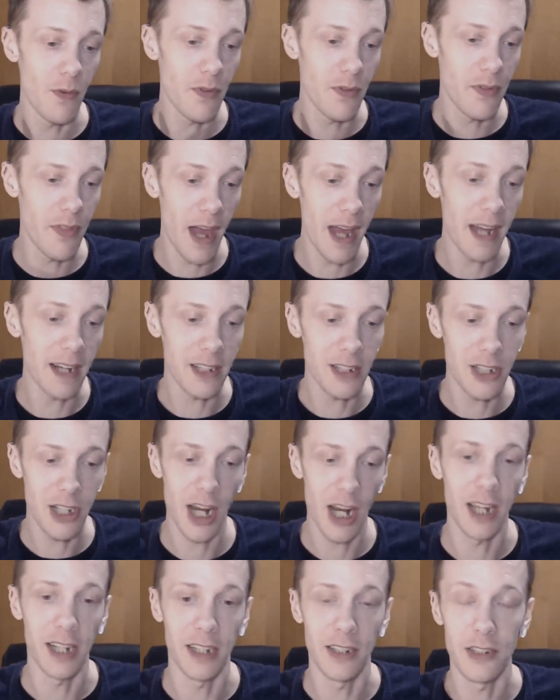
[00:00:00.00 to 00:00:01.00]
that
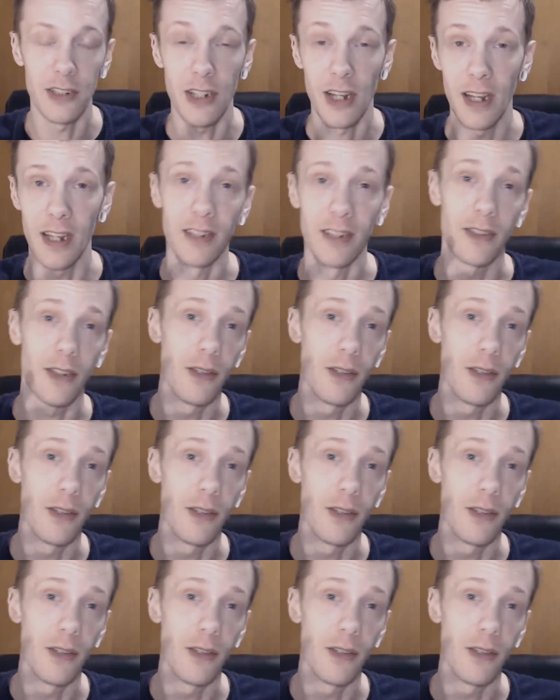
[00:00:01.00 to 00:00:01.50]
changed in